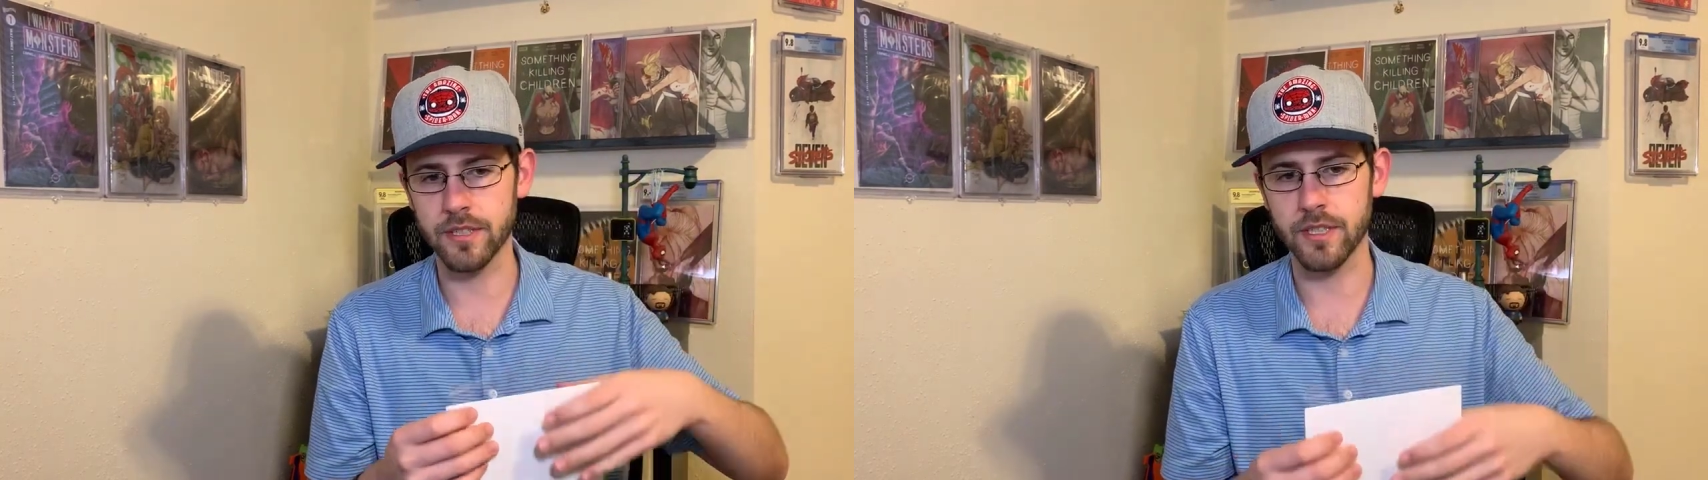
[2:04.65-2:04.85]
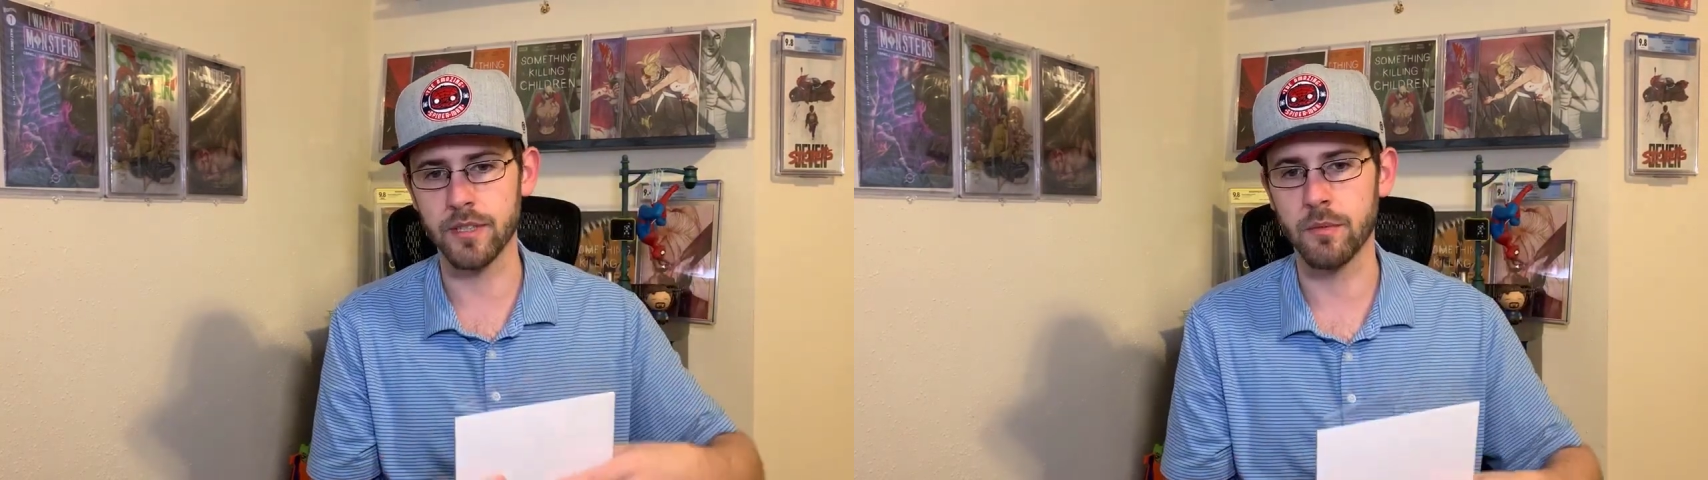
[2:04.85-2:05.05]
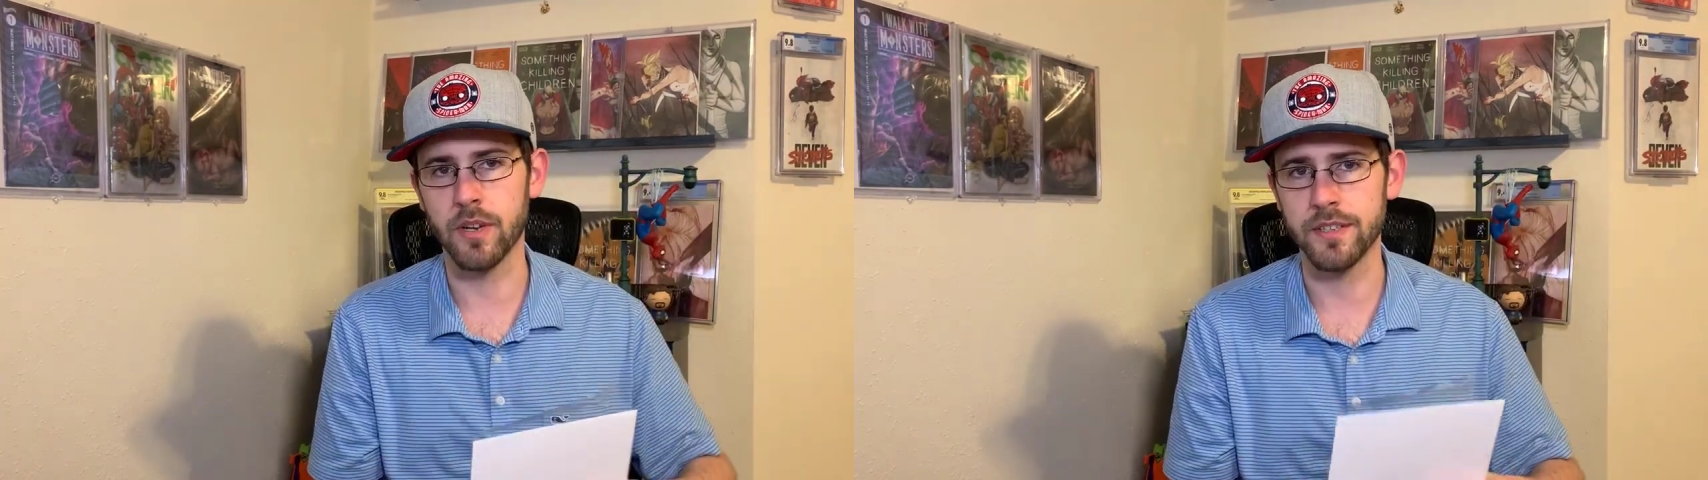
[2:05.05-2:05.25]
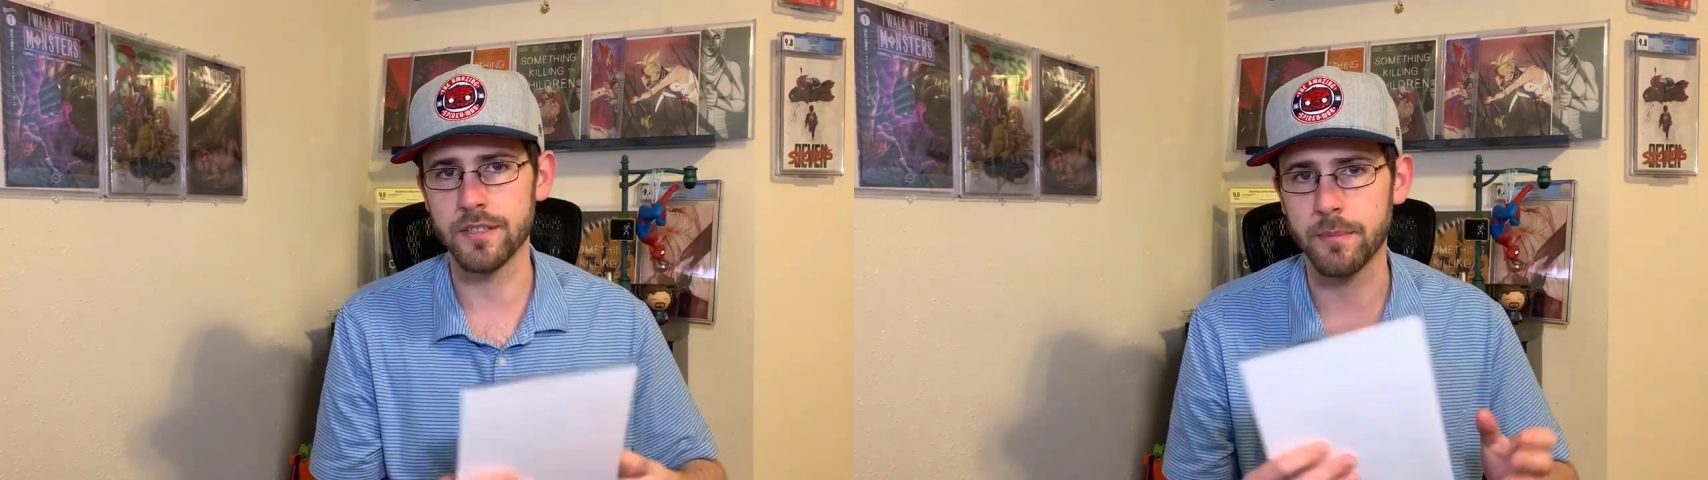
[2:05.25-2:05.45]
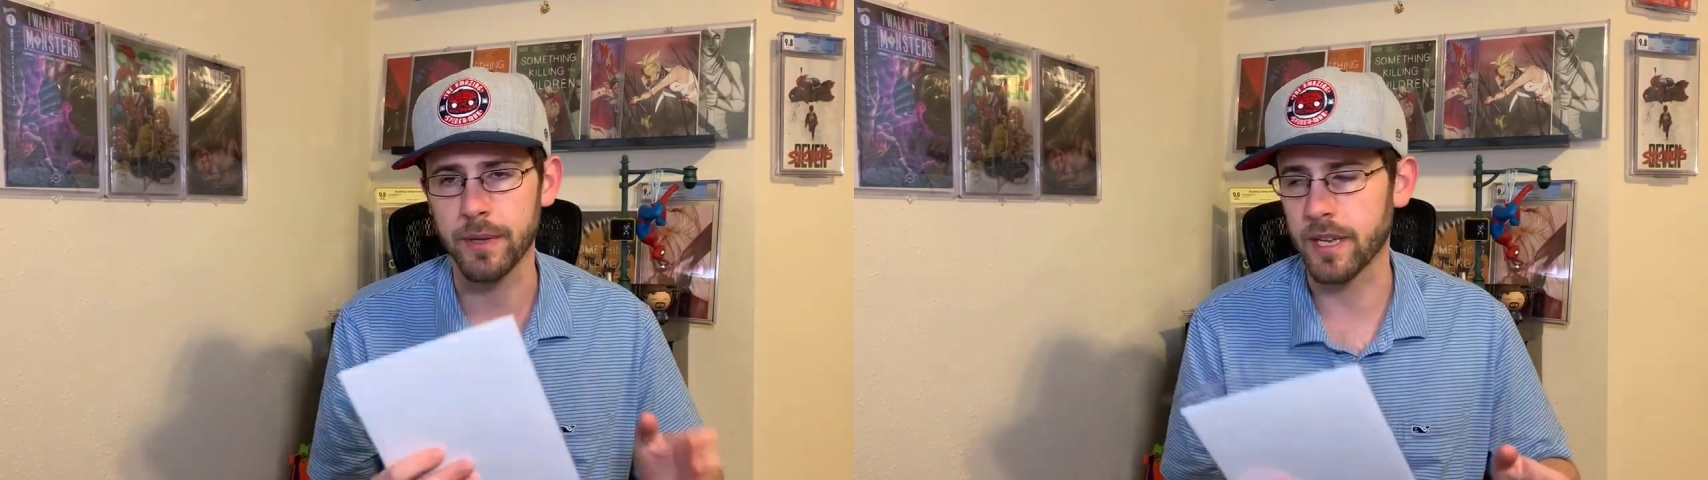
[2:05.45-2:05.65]
a good one
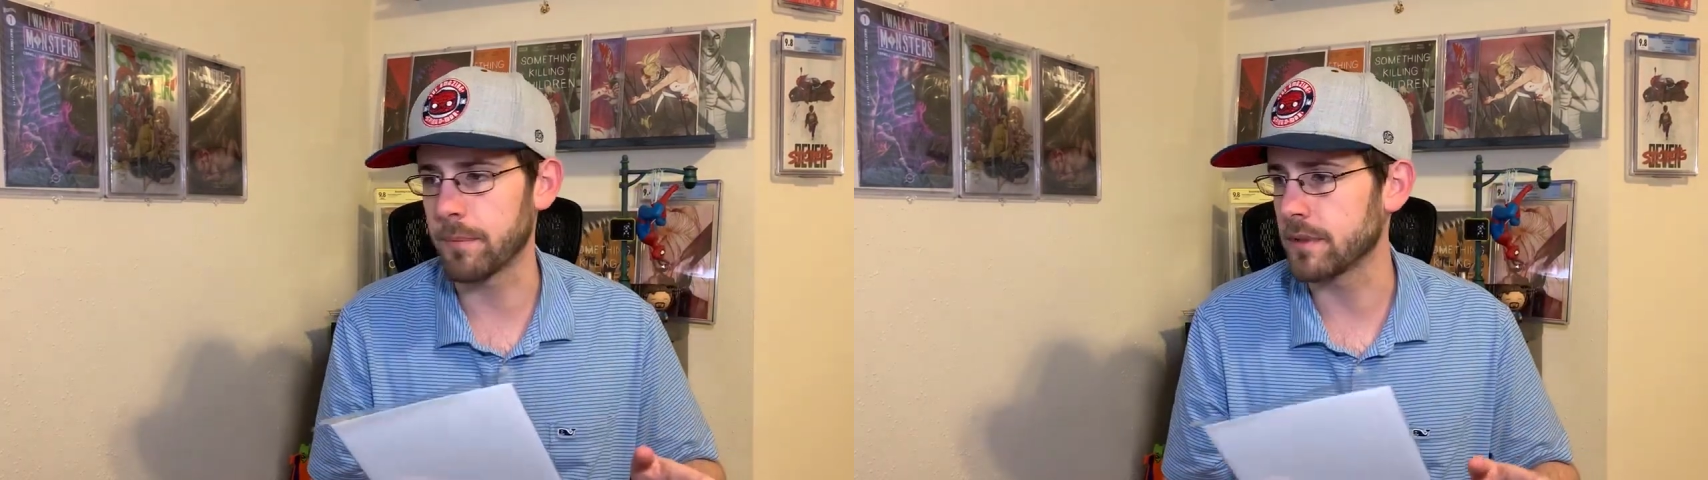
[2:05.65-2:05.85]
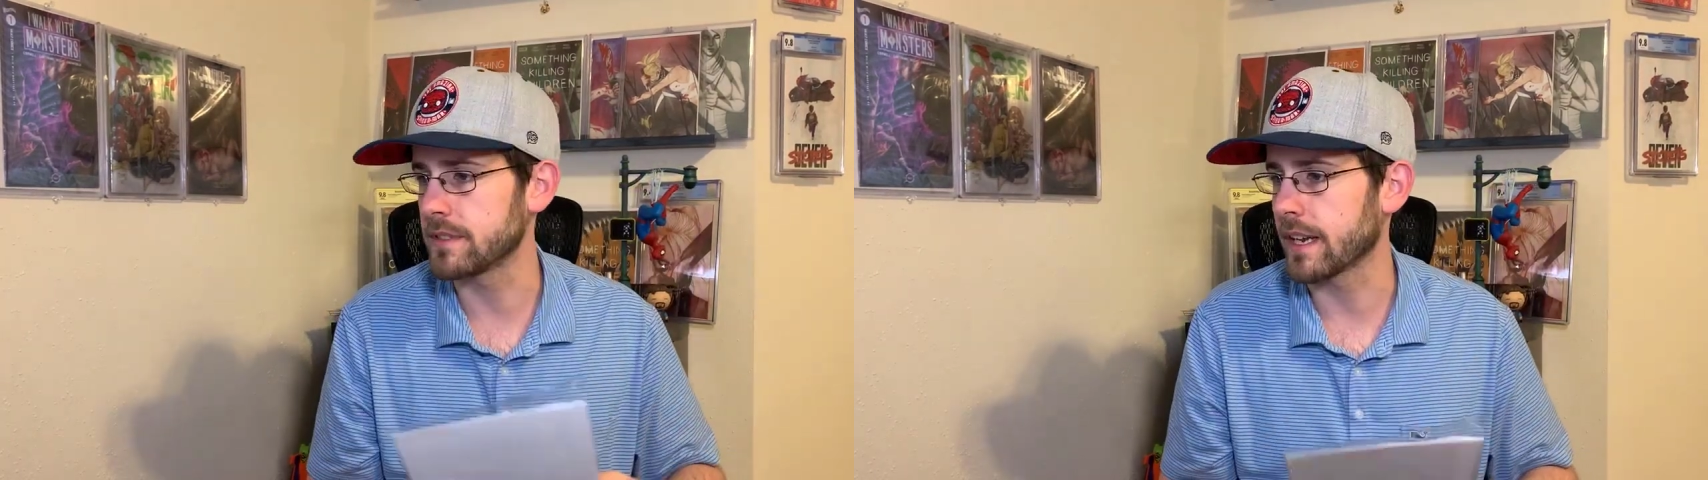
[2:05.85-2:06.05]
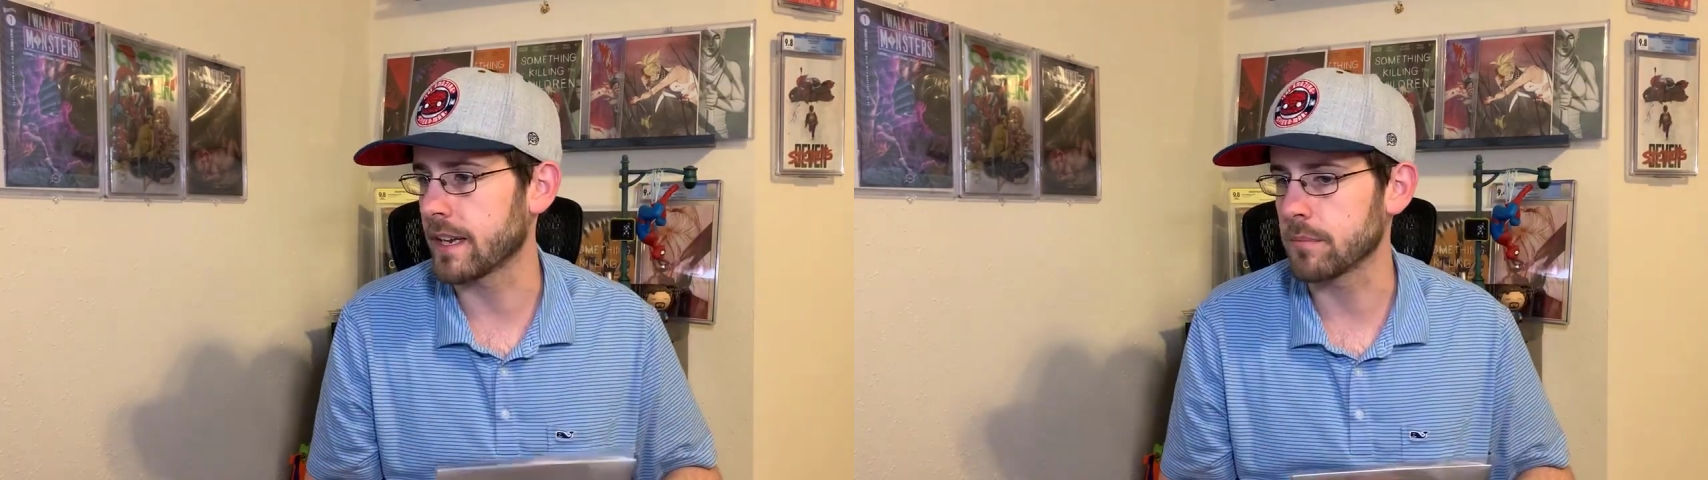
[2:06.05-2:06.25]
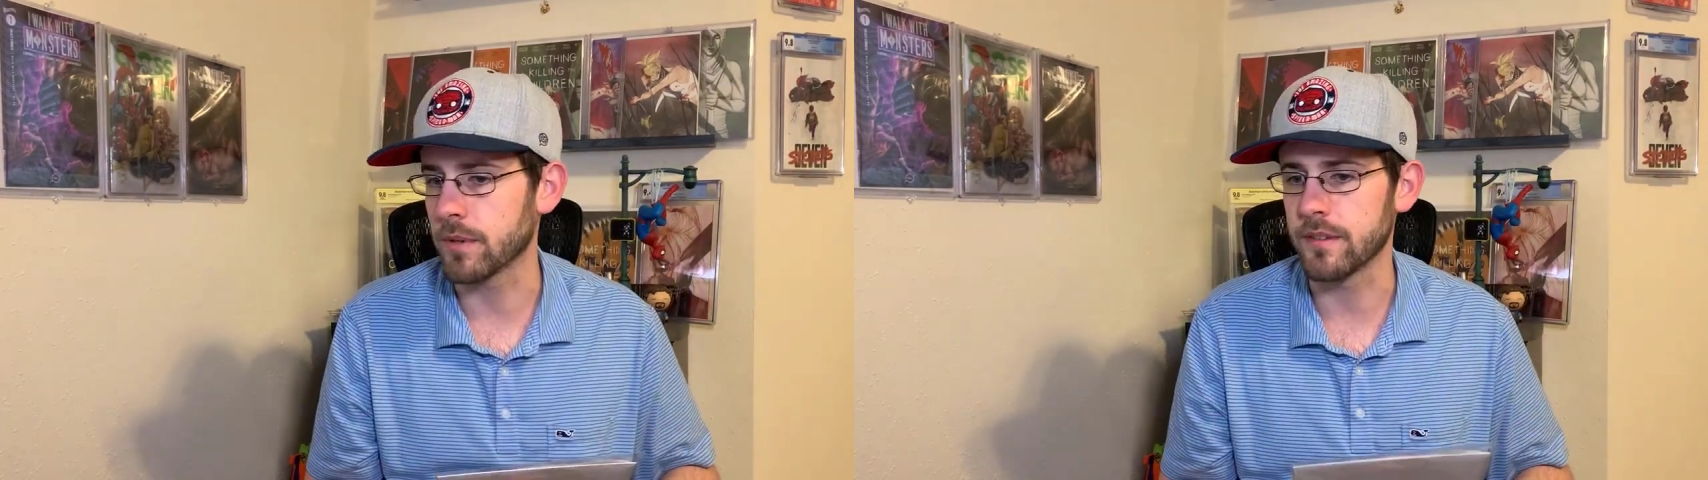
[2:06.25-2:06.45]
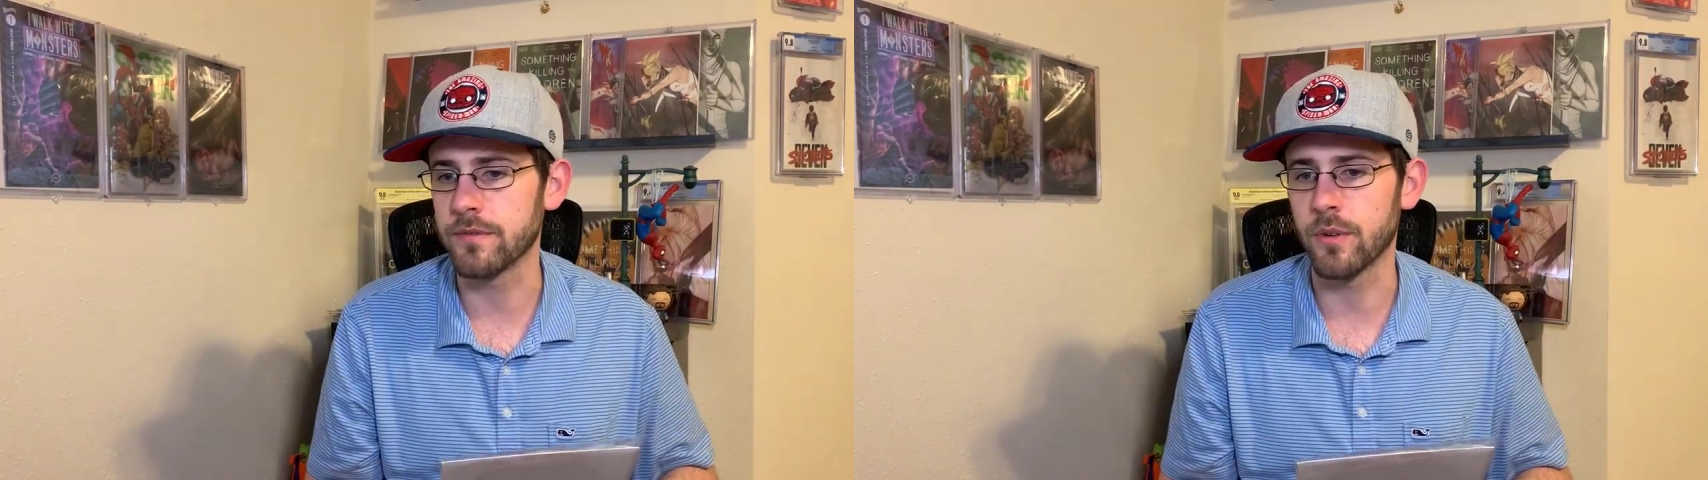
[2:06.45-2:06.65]
to pick up a second
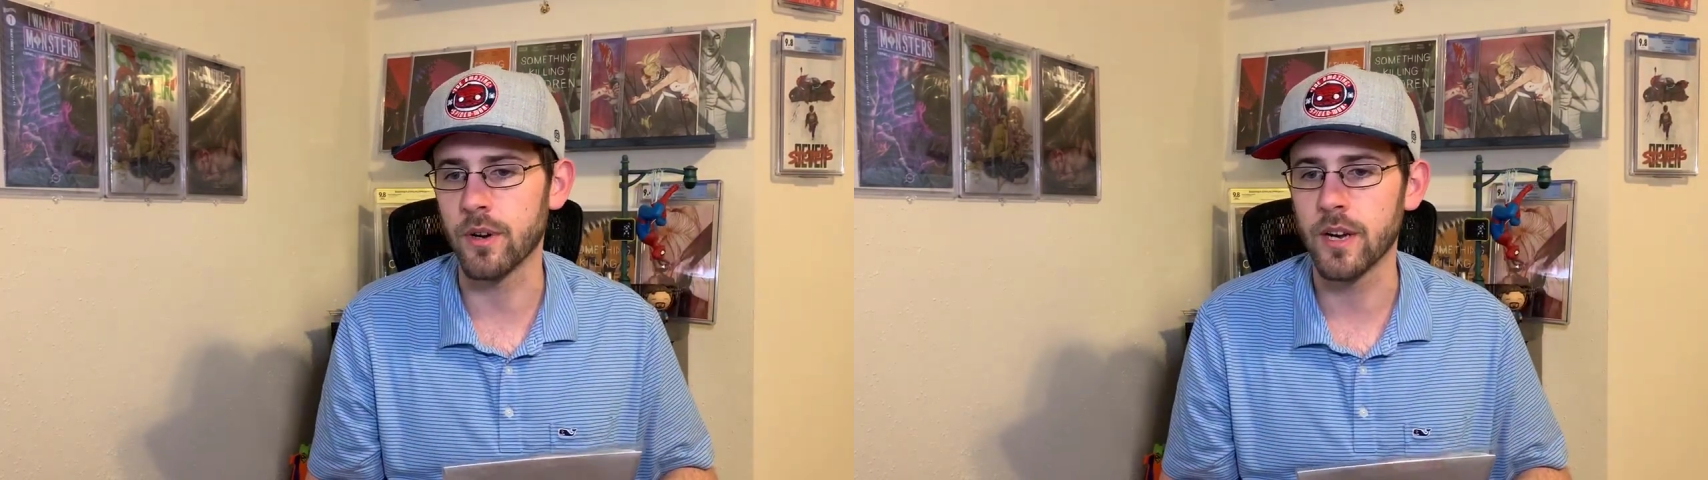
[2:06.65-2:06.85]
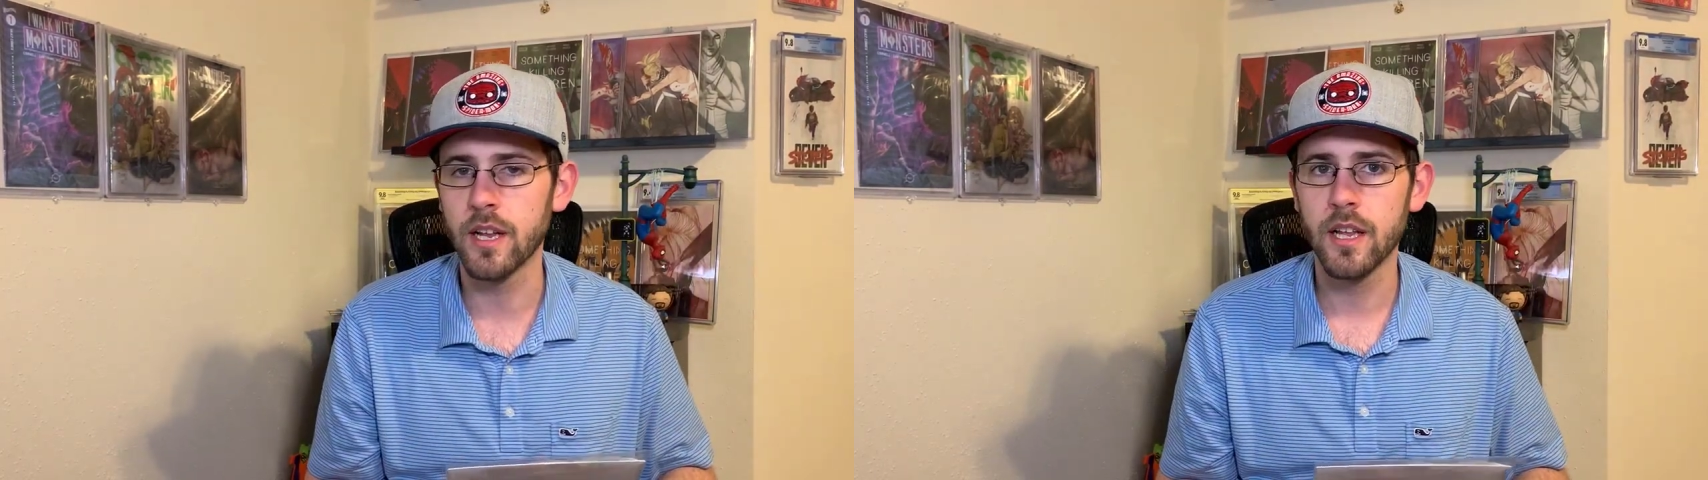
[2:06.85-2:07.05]
print for.